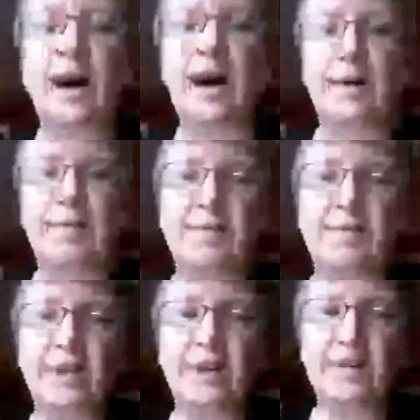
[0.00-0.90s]
Um,
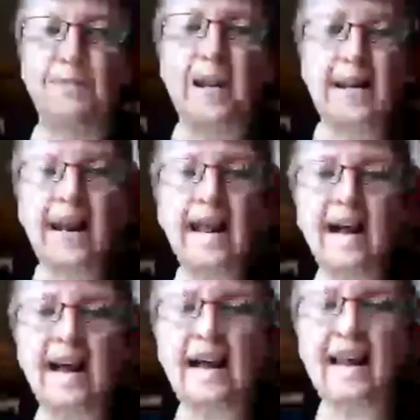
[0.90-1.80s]
but
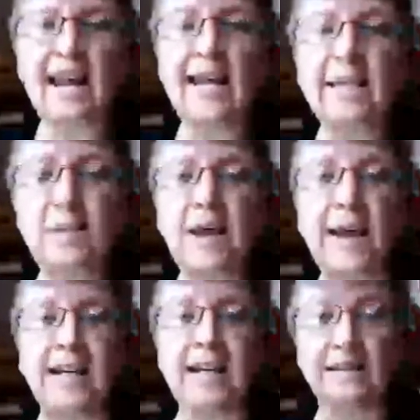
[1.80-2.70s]
it has
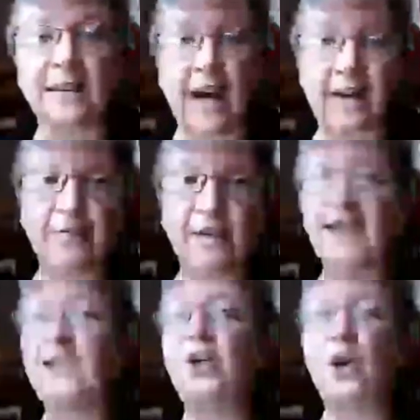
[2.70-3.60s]
been a lot of
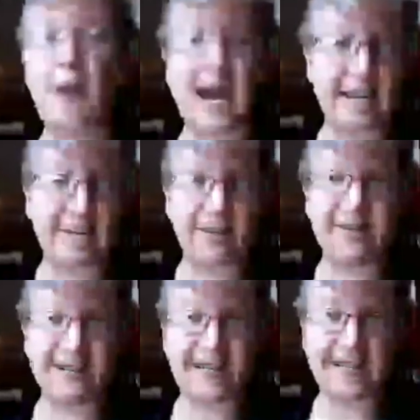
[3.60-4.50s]
fun to go back and
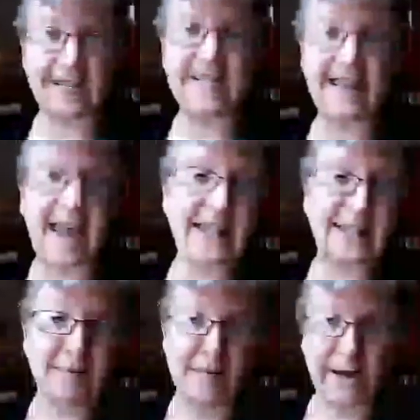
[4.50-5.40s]
revisit these cats
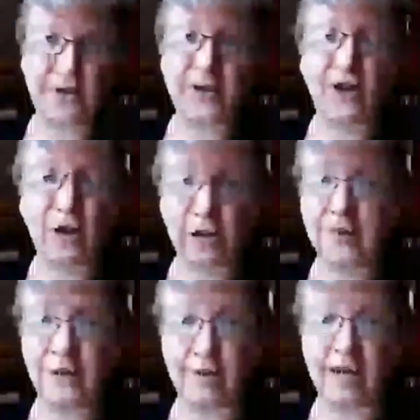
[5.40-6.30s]
and make all of
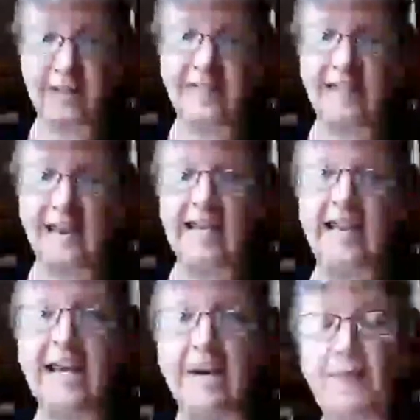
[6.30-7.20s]
their blocks again.
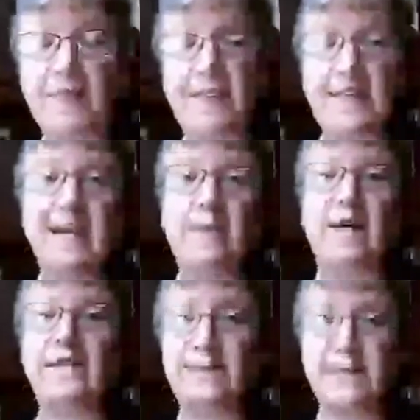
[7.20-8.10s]
And I've been thinking
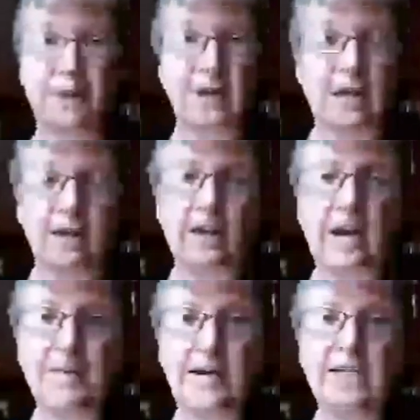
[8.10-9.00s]
about some different color
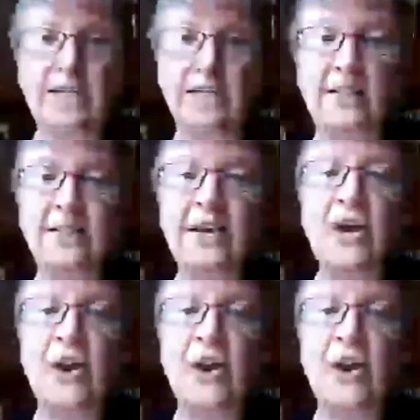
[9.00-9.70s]
combinations